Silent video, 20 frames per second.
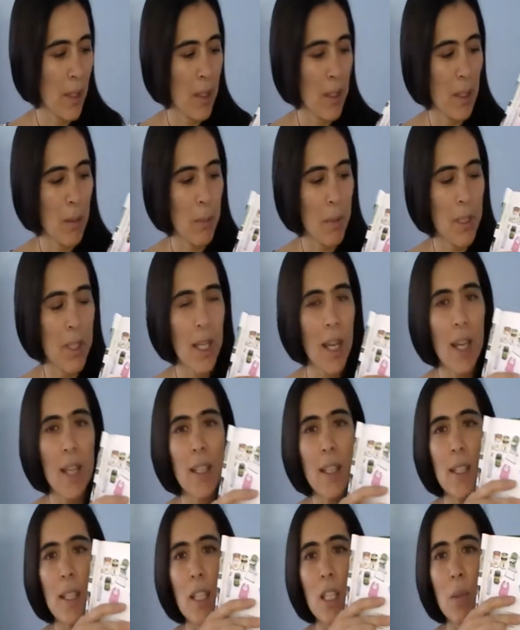Number
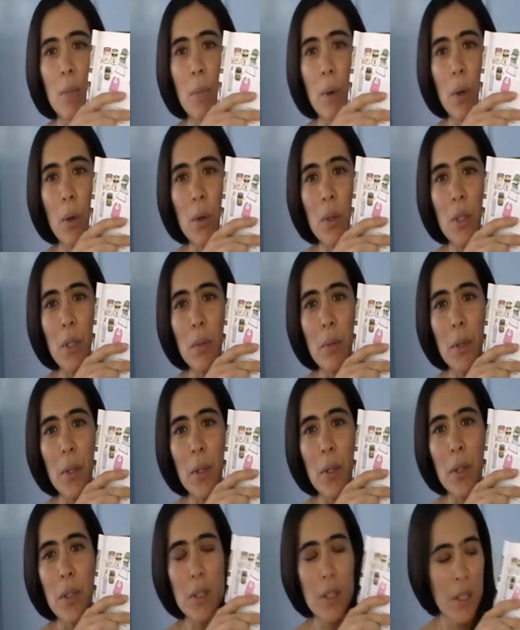10,
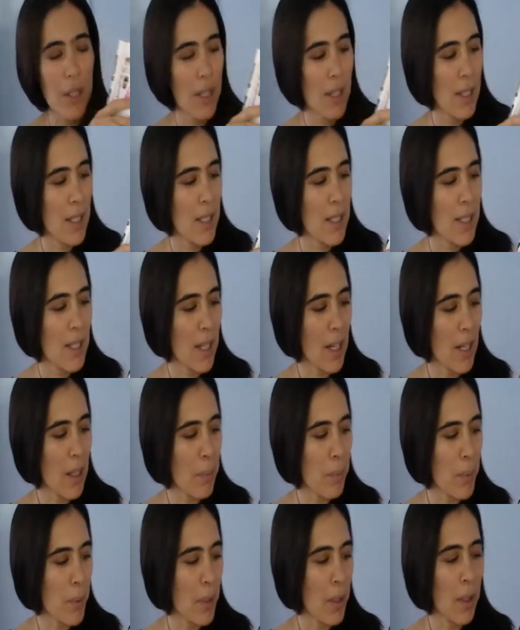disposable
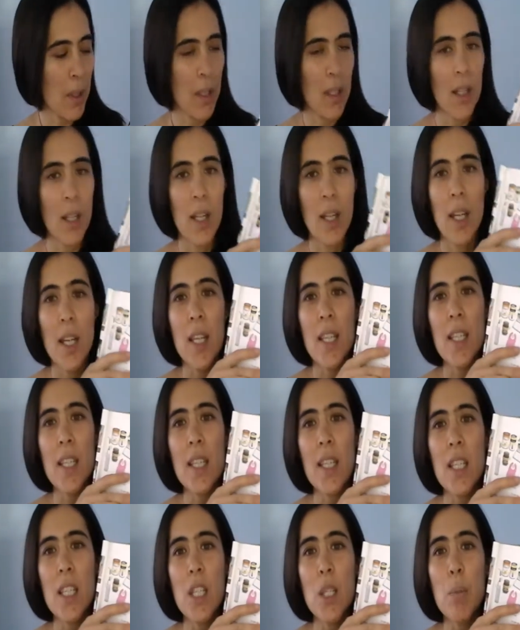diaper.
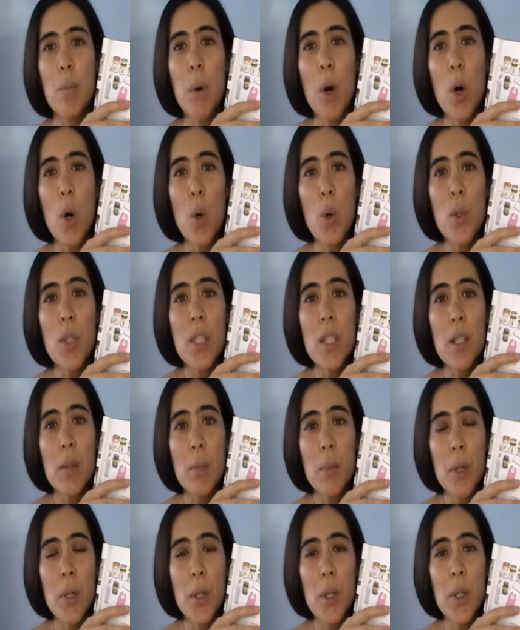
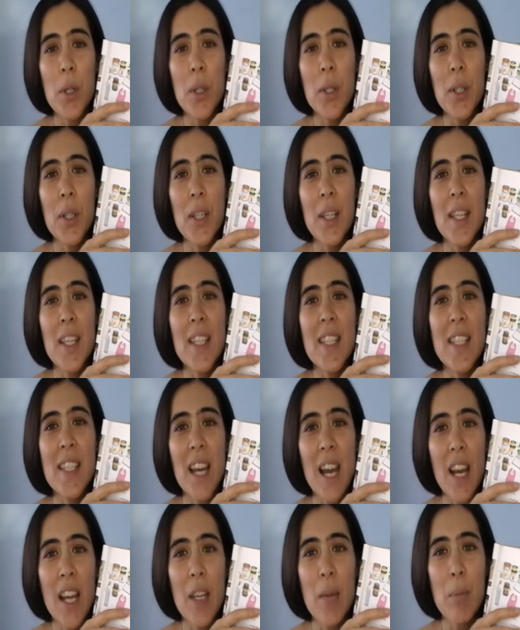Disposable
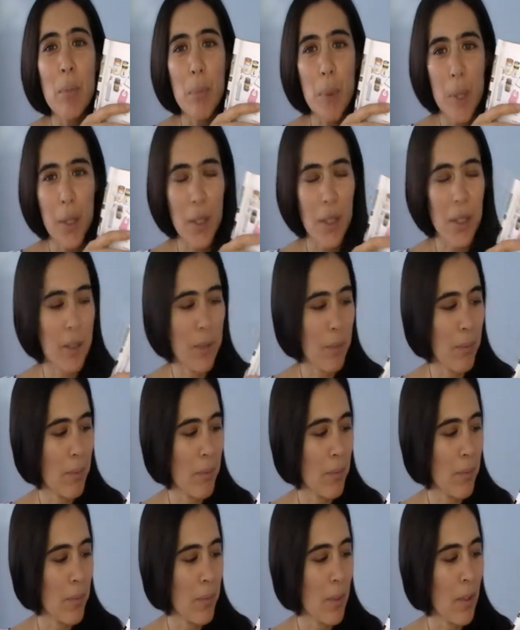diaper.
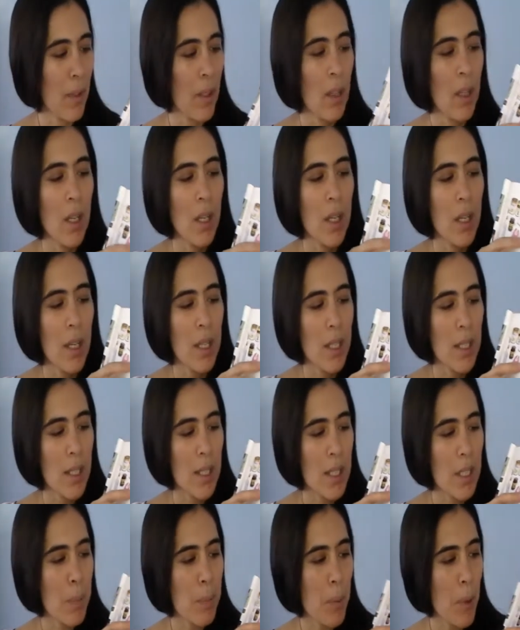
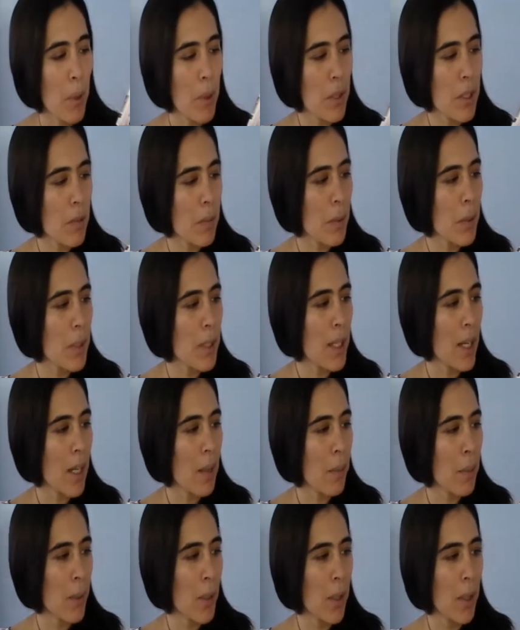Disposable
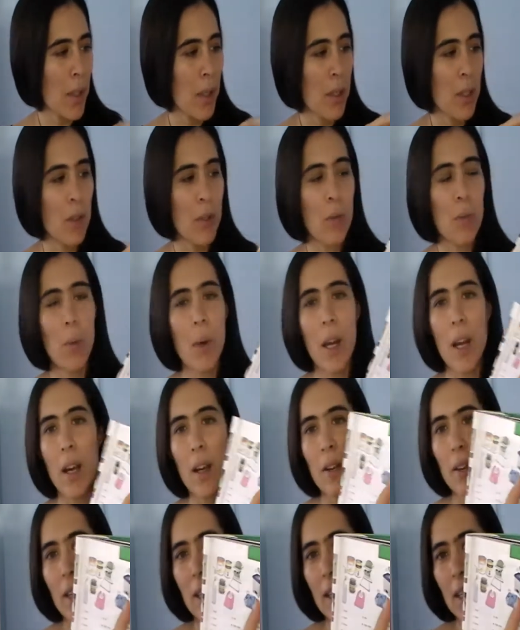diaper, you
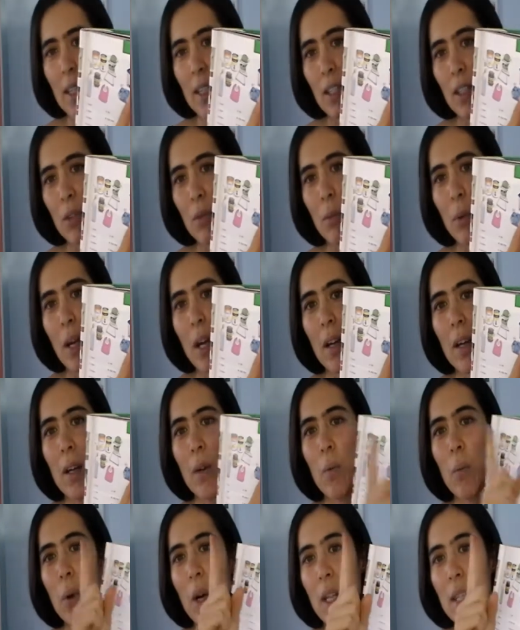wear it, you wear
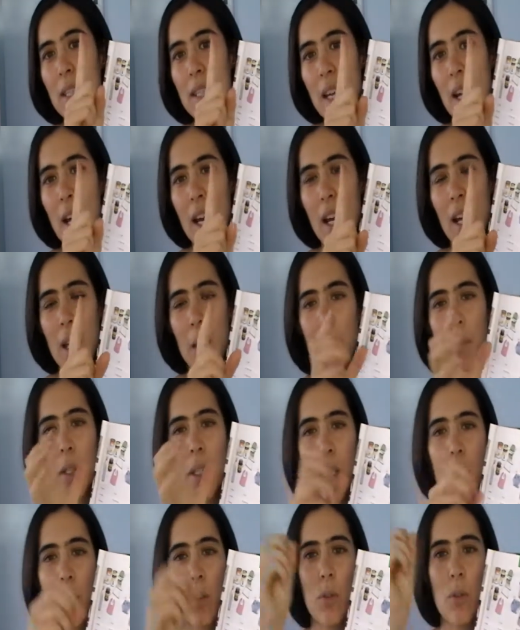it one time
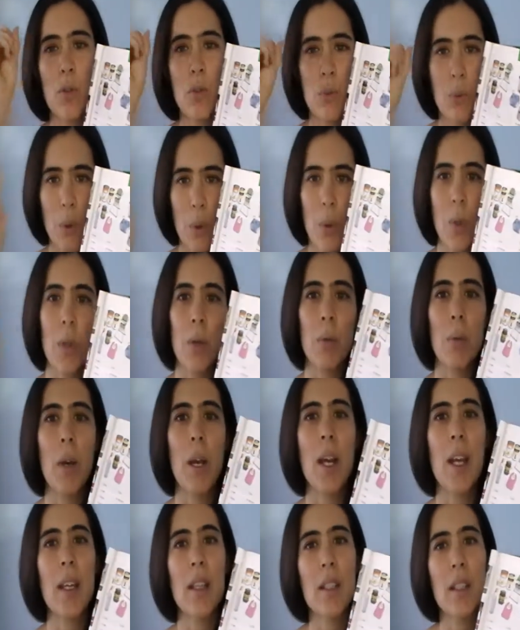and then you throw it
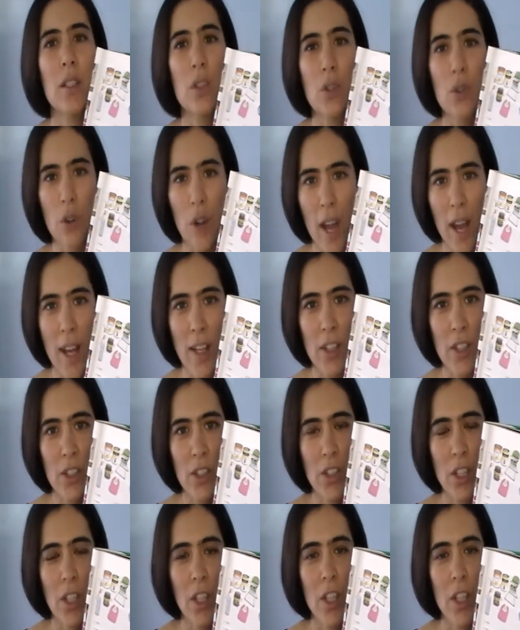away in the trash.